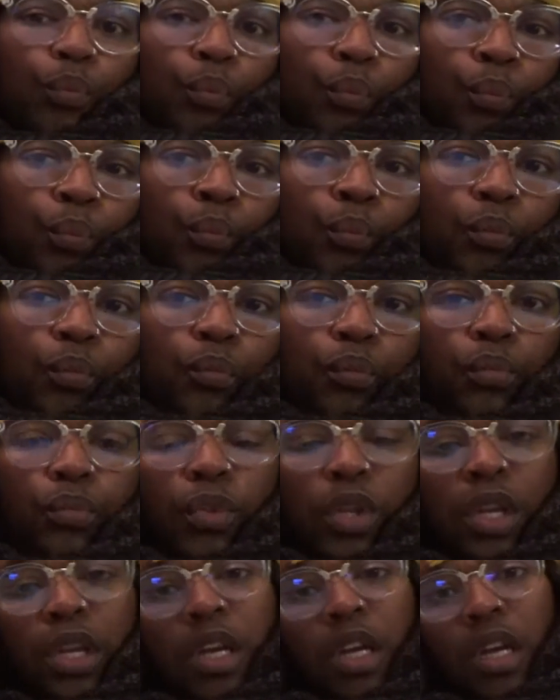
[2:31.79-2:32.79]

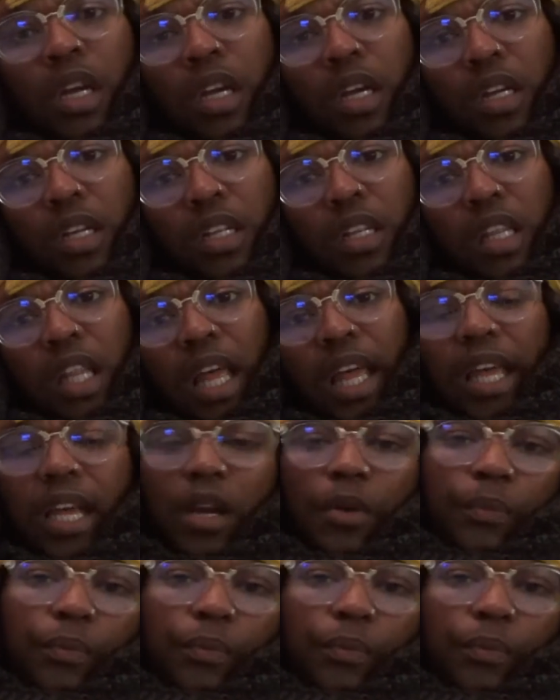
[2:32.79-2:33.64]
mm, like,